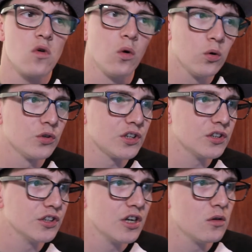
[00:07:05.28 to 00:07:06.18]
order.
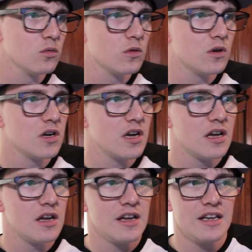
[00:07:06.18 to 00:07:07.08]
You know,
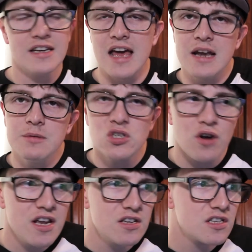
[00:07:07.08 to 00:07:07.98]
enemy
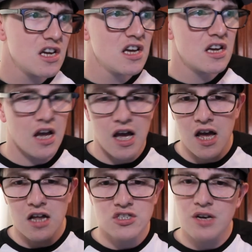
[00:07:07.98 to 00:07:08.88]
trainers,
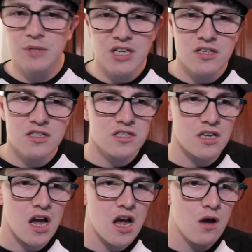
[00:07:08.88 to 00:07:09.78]
gym leaders,
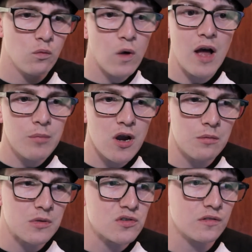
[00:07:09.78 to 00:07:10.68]
wild
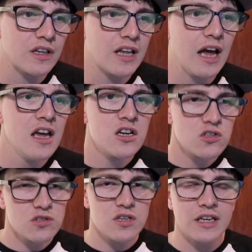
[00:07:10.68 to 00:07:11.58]
Pokemon, stuff like that.
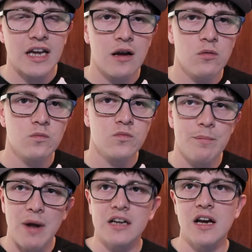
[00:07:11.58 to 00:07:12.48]
Just like how the
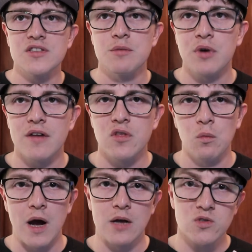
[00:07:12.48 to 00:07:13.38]
bad guys in Breath of the
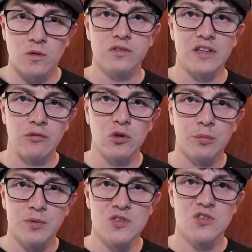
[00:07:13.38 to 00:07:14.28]
Wild sort of level
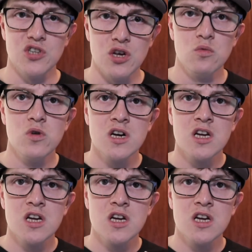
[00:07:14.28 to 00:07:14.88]
up as you